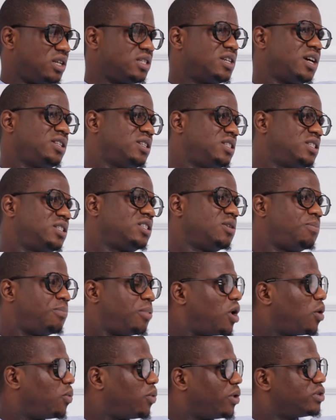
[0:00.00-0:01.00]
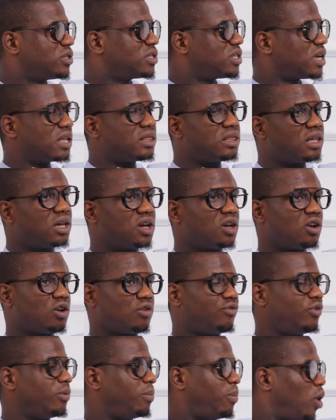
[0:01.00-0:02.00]
this, this is the point where you start
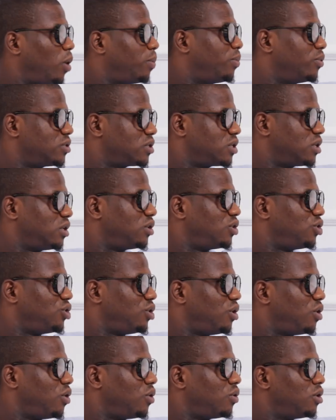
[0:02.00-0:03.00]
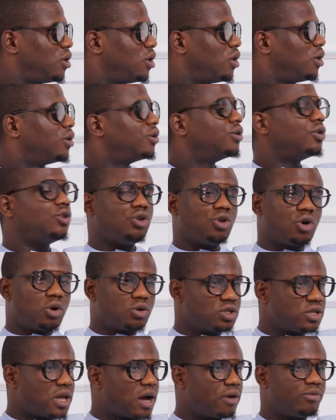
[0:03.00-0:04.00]
thinking of repurposing you know Absolutely. you
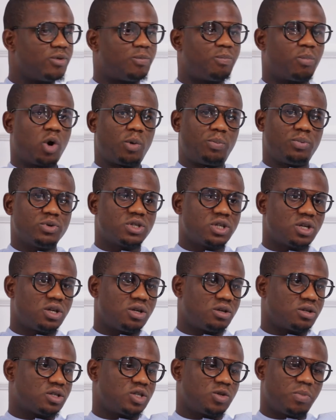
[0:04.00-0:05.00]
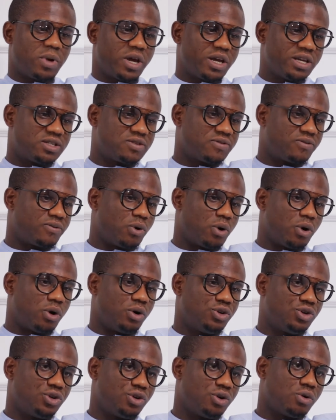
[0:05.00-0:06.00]
know start repurposing your space
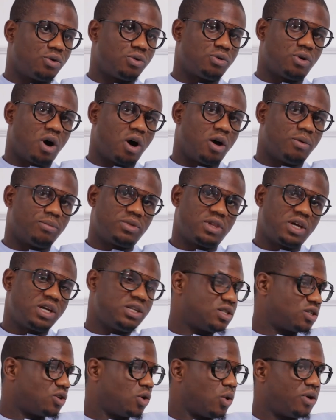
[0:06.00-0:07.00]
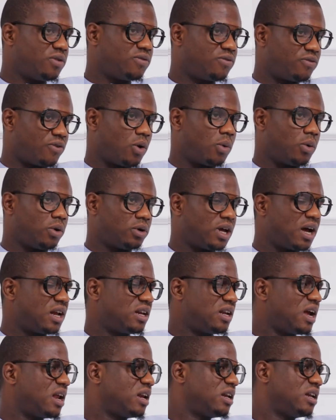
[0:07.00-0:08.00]
for you know um, things going forward
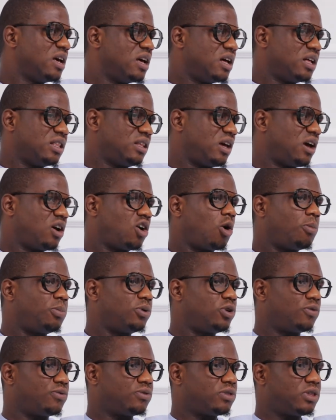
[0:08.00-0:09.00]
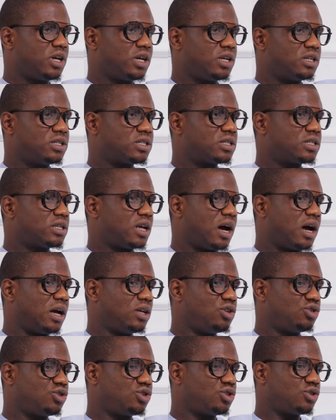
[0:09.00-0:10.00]
and then there are a couple of things
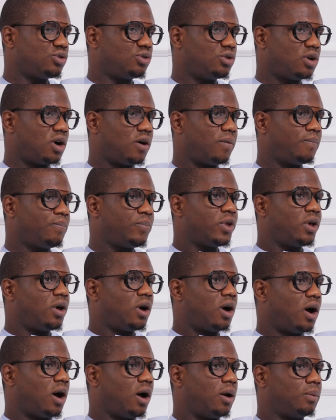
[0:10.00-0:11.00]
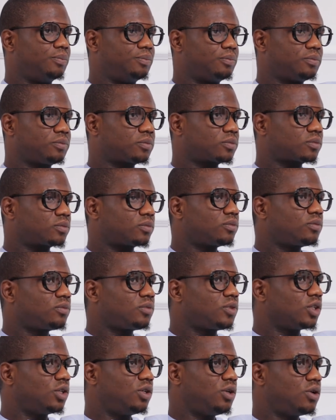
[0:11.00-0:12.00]
that you should um, um
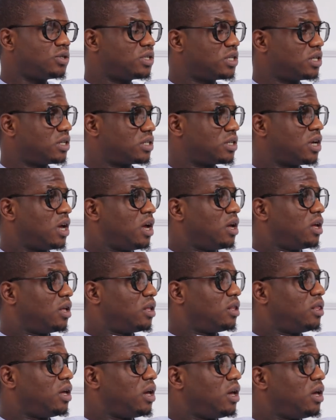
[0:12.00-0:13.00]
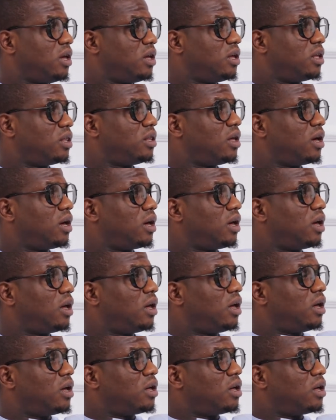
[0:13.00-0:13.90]
notice the the